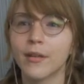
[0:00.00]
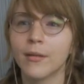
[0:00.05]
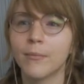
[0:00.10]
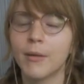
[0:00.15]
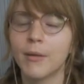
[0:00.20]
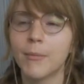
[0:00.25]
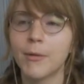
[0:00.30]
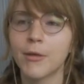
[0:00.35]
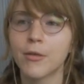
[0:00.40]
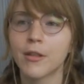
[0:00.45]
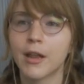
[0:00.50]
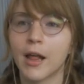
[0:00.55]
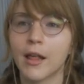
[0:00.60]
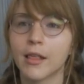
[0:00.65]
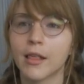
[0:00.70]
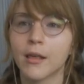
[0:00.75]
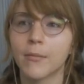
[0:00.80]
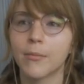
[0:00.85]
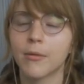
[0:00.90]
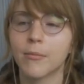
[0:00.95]
Maybe you should
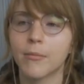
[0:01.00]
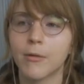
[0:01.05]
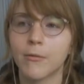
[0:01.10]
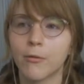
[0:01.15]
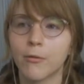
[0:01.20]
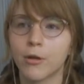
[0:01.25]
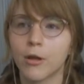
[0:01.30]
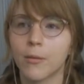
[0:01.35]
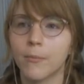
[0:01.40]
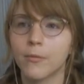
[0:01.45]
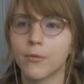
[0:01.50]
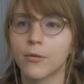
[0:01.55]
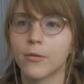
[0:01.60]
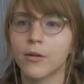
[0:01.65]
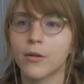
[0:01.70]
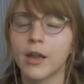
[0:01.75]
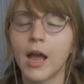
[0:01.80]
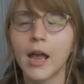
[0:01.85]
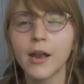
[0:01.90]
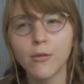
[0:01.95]
ask again before you
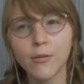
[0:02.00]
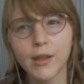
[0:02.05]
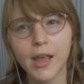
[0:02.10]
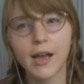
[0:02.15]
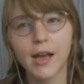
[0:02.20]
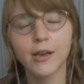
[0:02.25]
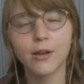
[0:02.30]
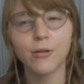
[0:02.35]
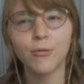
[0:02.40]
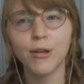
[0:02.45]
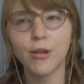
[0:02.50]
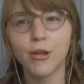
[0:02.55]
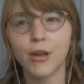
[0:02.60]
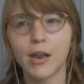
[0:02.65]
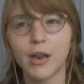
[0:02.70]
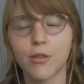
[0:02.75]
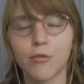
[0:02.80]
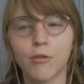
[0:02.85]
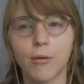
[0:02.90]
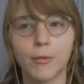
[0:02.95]
upload. I don't want you to
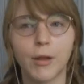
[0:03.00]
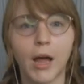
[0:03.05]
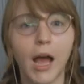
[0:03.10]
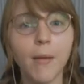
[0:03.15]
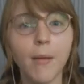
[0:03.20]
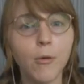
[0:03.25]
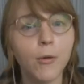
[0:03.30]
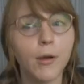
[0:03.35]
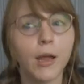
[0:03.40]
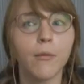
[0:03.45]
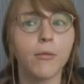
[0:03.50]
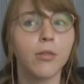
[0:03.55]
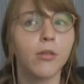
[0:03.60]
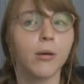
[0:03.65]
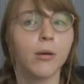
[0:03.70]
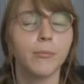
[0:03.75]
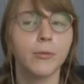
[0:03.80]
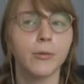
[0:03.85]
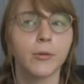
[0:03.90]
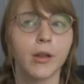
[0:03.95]
get in trouble. I'm okay with you
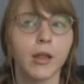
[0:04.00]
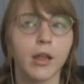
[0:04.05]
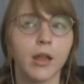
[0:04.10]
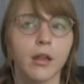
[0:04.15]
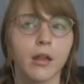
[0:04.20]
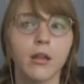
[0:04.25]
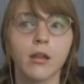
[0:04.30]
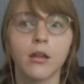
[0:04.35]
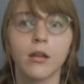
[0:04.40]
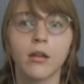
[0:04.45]
uploading it.